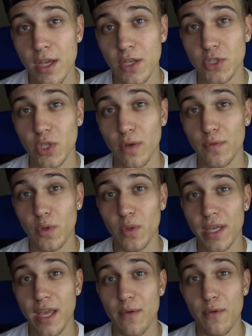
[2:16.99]
So if you
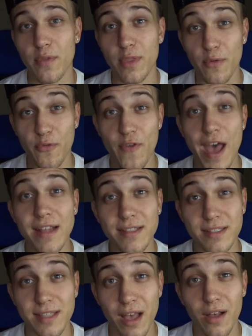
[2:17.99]
look at the fat
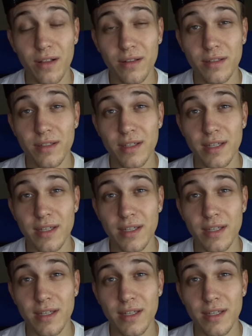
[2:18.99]
cell,